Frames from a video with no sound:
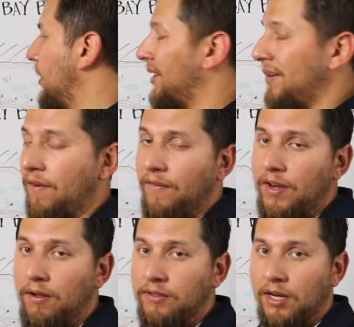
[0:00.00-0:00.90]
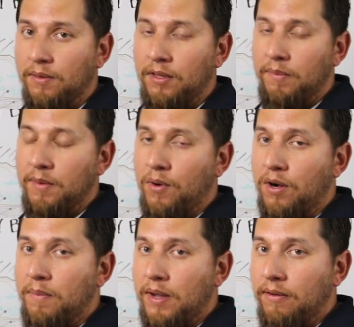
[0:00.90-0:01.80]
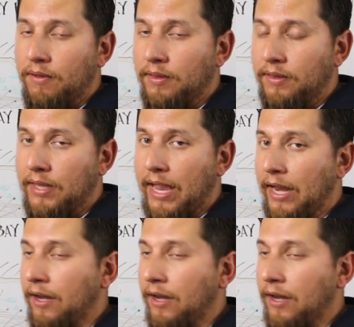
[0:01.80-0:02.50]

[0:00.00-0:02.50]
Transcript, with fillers: In a different video, I'll talk a little bit more about the